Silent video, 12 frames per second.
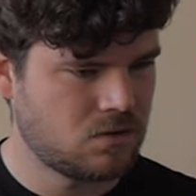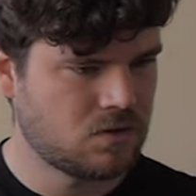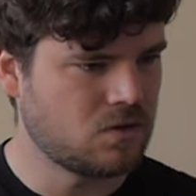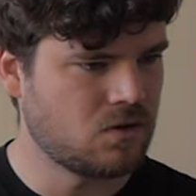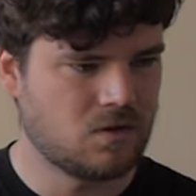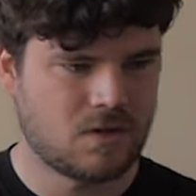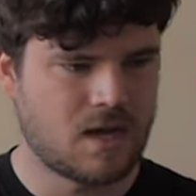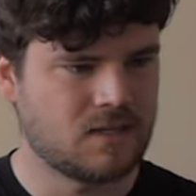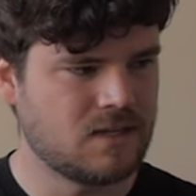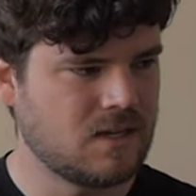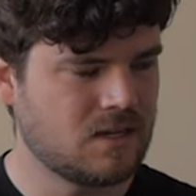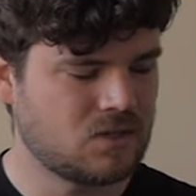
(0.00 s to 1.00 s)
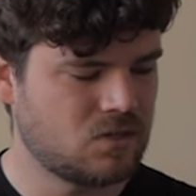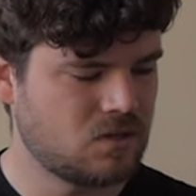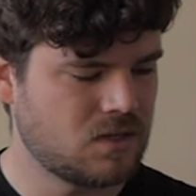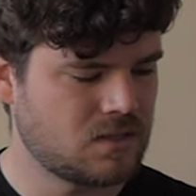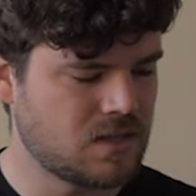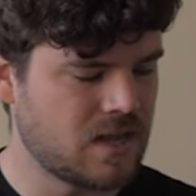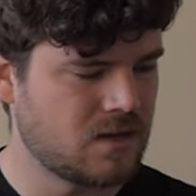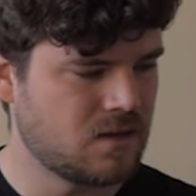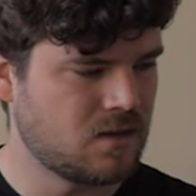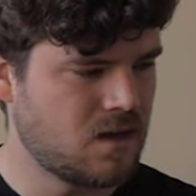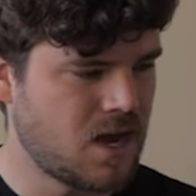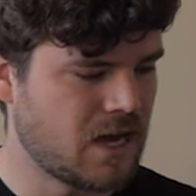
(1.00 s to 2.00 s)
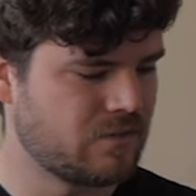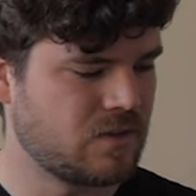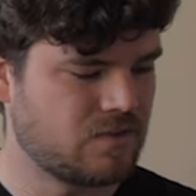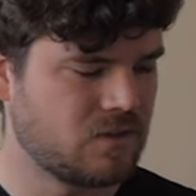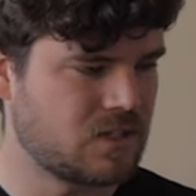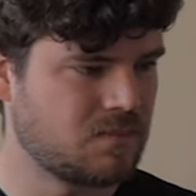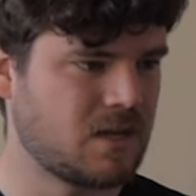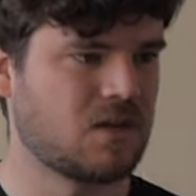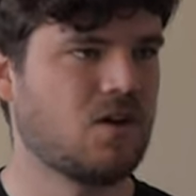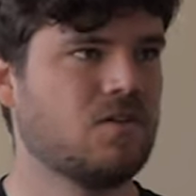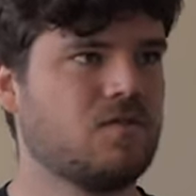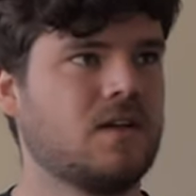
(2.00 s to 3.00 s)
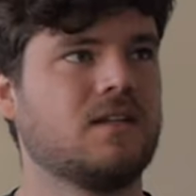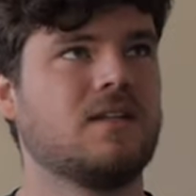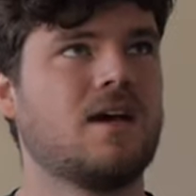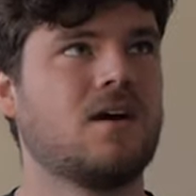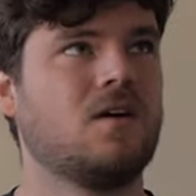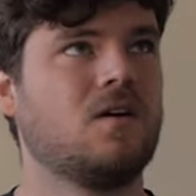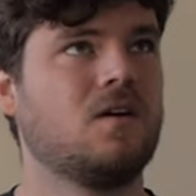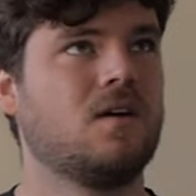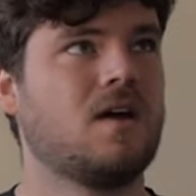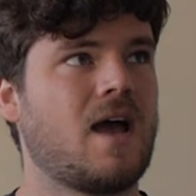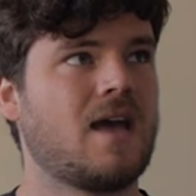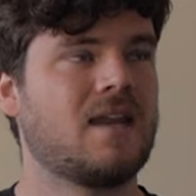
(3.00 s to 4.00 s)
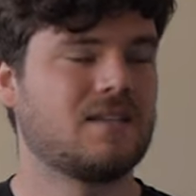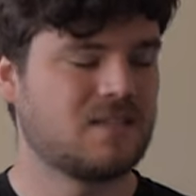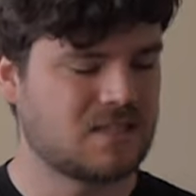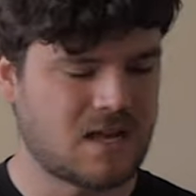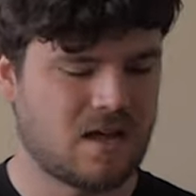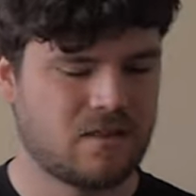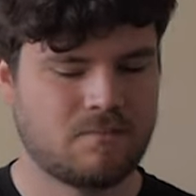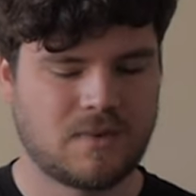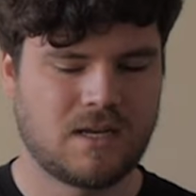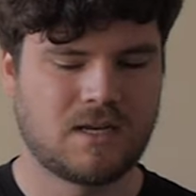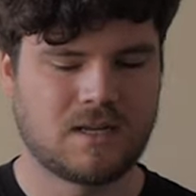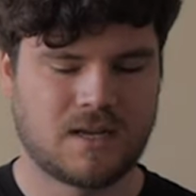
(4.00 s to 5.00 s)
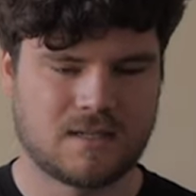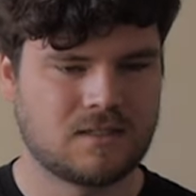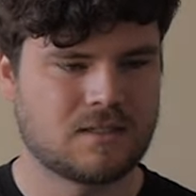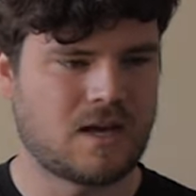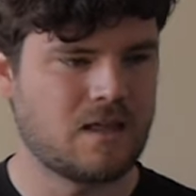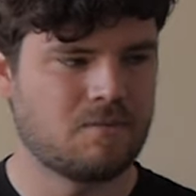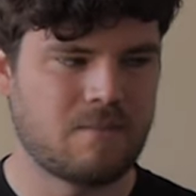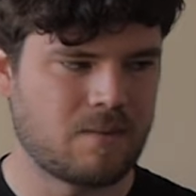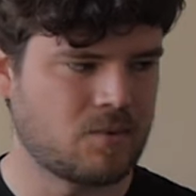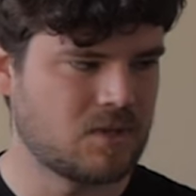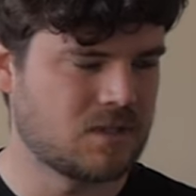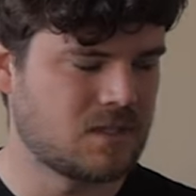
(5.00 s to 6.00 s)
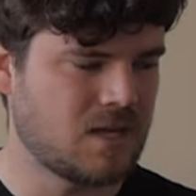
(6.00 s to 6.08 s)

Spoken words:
you know, a year, 2 years later, I've given it to my girlfriend and now it has this other meaning, it has this other memories